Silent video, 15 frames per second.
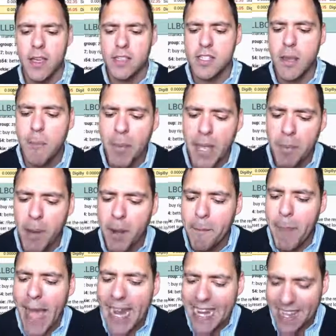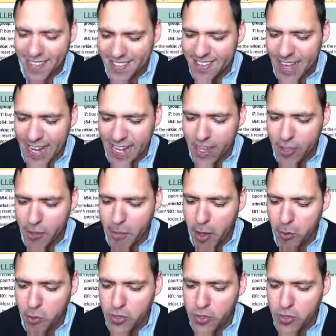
Some people are panic selling at the moment,